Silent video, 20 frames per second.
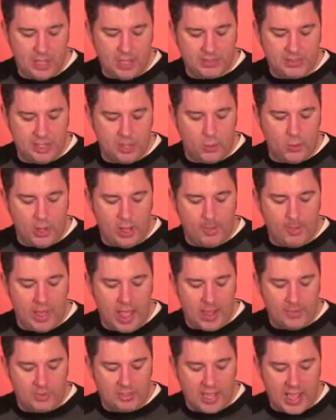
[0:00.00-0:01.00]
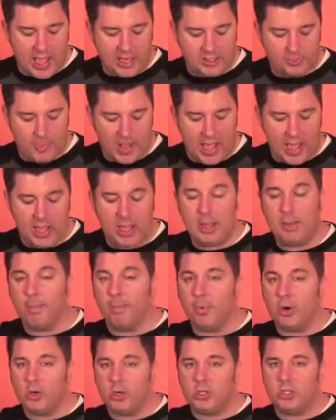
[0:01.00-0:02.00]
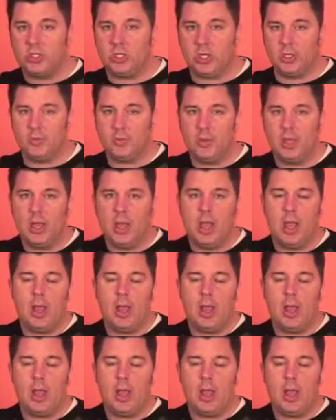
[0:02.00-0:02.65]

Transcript: is that we baptize by immersion